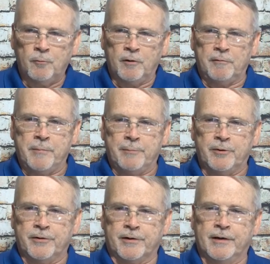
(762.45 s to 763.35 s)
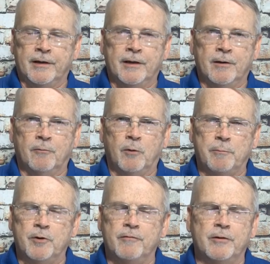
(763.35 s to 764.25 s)
Well, I remember what
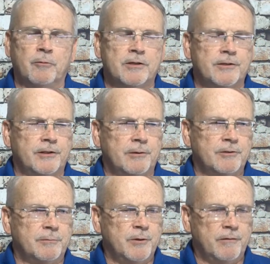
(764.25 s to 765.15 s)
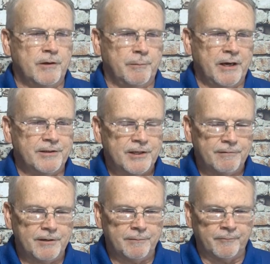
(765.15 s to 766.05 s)
movie was it? There was a movie about a
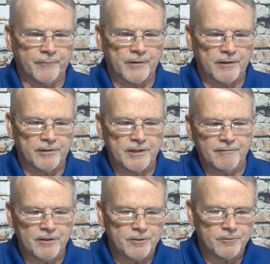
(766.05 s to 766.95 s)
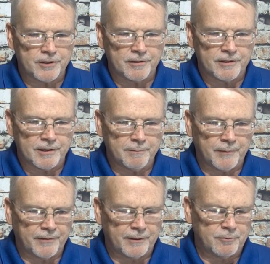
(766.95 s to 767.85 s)
TV news team.
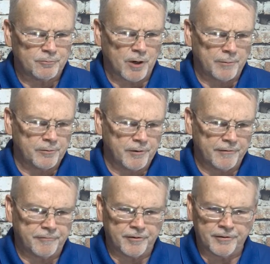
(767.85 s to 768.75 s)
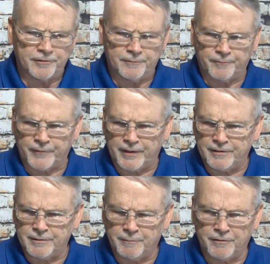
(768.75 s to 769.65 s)
I think it was Robert Redford
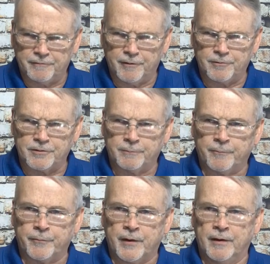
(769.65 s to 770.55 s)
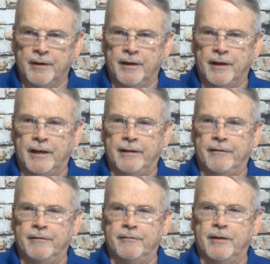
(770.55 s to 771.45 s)
and some other folks.
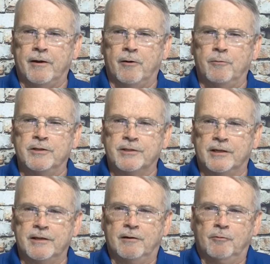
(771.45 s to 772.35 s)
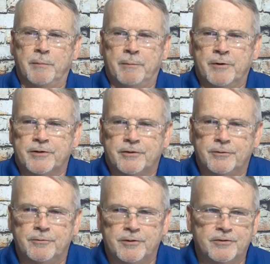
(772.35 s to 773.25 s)
And they always said, you know, remember
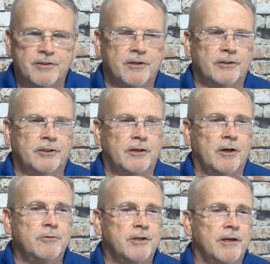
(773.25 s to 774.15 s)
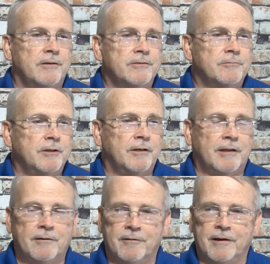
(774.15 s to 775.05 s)
to sit on your coattails. Well,
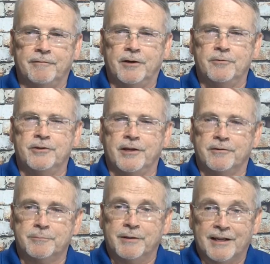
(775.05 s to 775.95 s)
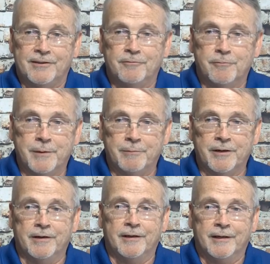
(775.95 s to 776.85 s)
I don't have coattails, but I do remember to